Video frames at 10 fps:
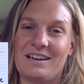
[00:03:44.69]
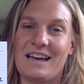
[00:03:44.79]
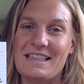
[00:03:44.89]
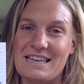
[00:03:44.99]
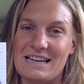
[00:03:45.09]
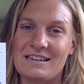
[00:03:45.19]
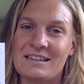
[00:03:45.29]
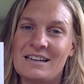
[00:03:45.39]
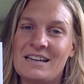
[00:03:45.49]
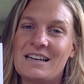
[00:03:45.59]
at the end.
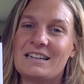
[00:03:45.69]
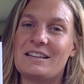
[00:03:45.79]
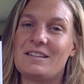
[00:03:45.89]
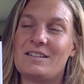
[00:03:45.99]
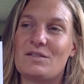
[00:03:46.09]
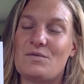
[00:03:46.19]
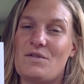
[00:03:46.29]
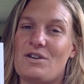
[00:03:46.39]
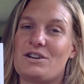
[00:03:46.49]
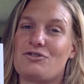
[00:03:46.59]
Now, this is a
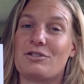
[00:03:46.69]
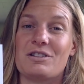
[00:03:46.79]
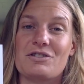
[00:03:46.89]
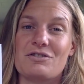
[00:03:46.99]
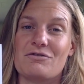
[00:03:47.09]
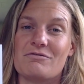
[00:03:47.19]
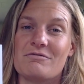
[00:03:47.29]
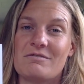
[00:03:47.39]
very traditional